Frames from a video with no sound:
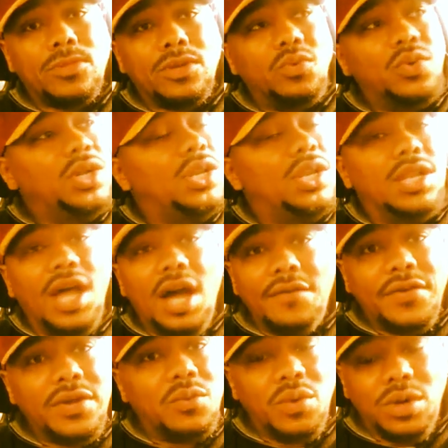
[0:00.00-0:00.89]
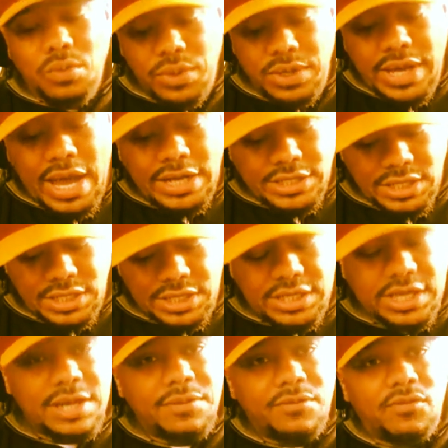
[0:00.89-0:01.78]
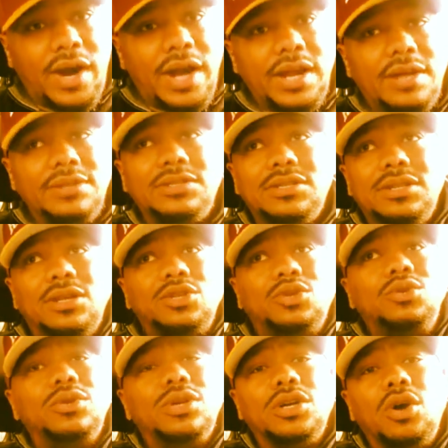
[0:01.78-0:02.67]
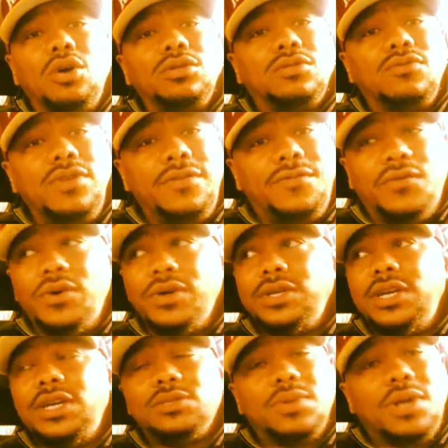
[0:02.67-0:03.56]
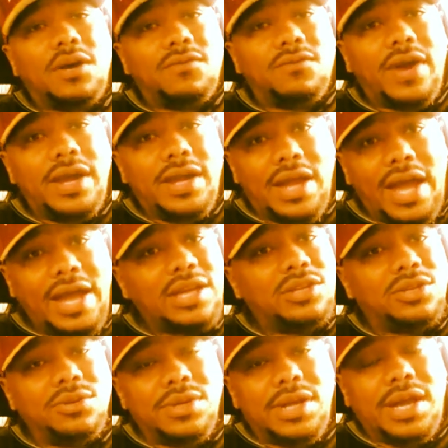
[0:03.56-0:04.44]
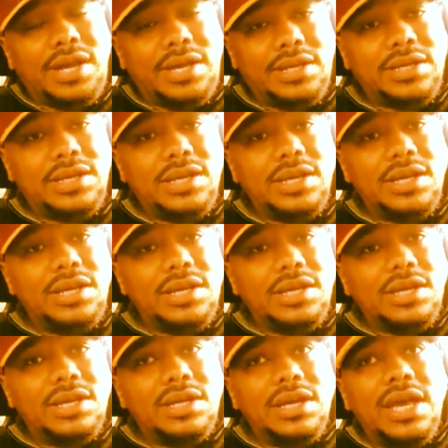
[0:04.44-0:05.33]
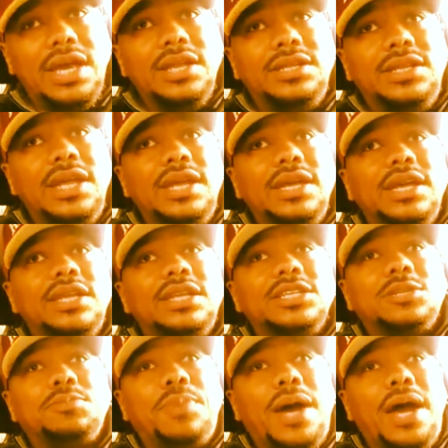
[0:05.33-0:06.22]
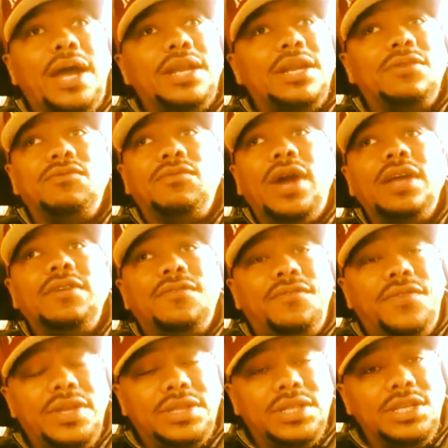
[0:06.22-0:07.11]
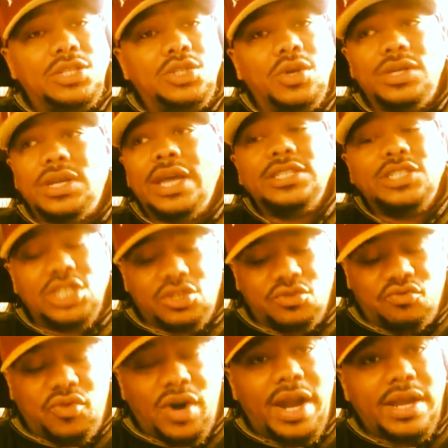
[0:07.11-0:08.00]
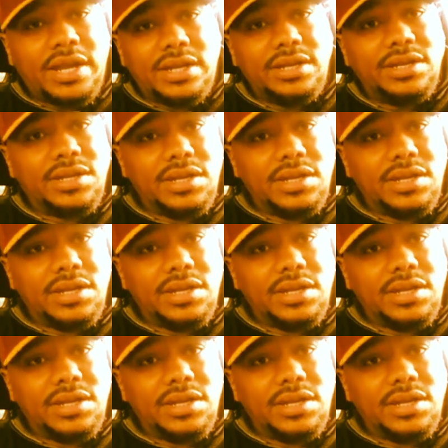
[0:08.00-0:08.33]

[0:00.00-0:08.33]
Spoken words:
We love it when we actually get right. A dude could go 3-4 years without writing. I could do that. And then get inspired and write 50, like just write.